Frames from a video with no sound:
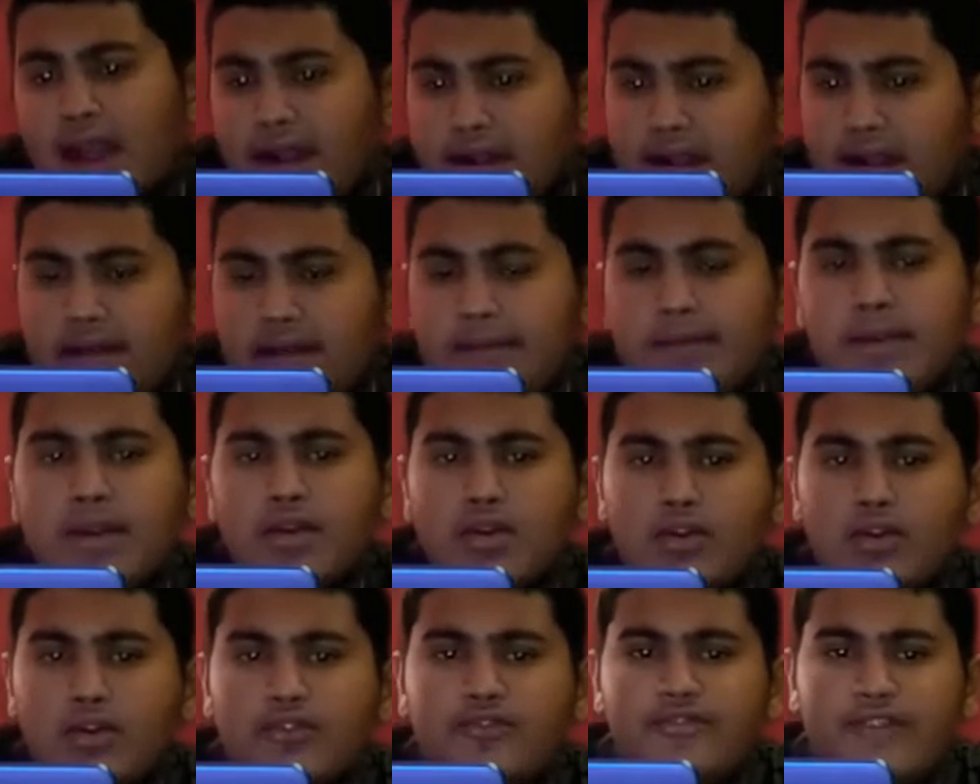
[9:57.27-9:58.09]
Redmi
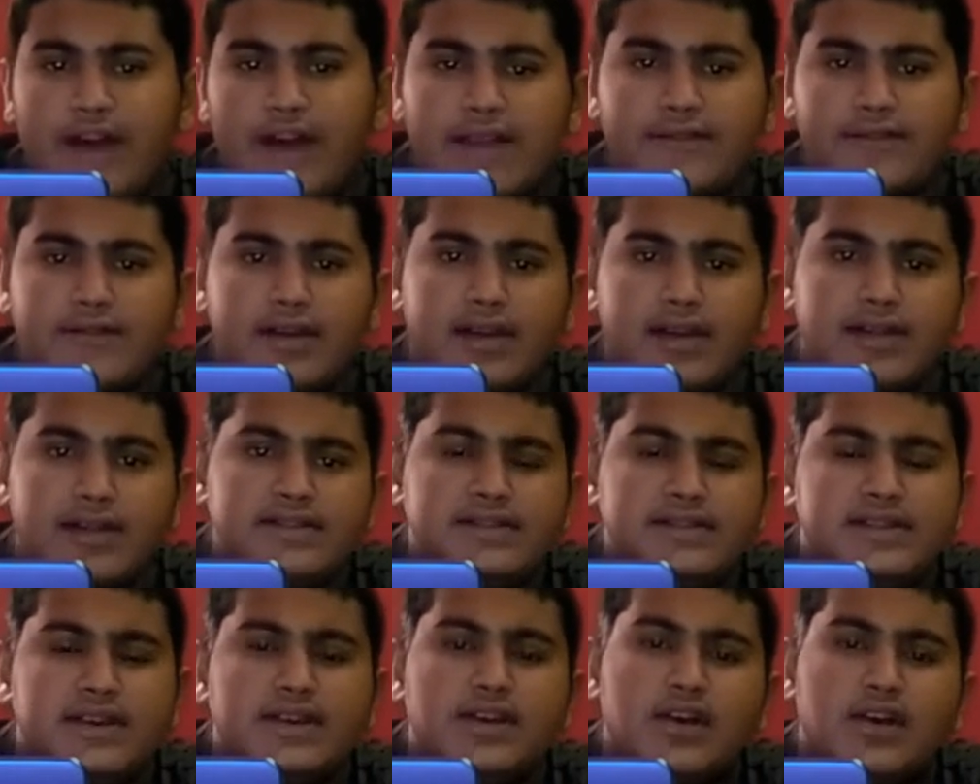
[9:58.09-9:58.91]
Note 5
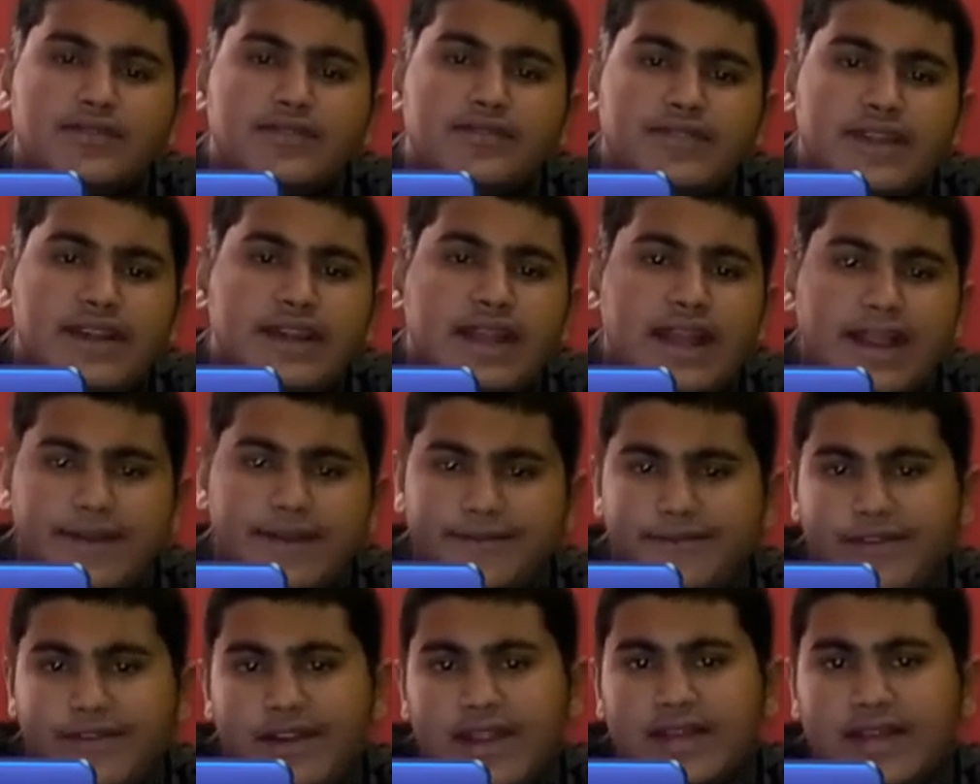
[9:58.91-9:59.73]
instead of that
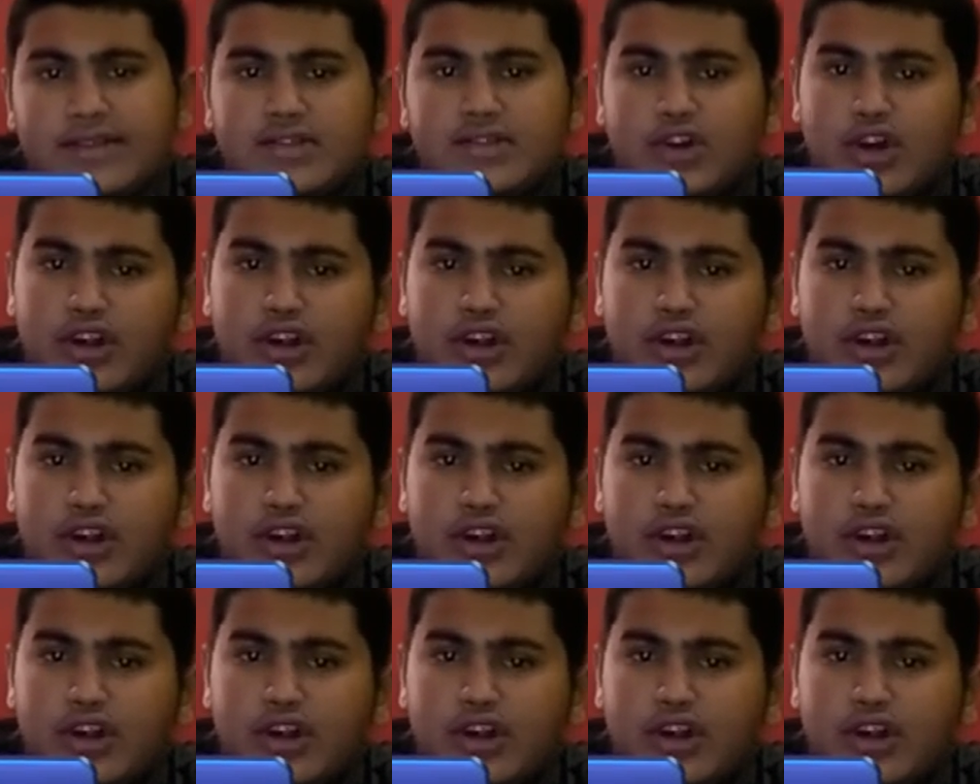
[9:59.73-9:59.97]
Infinix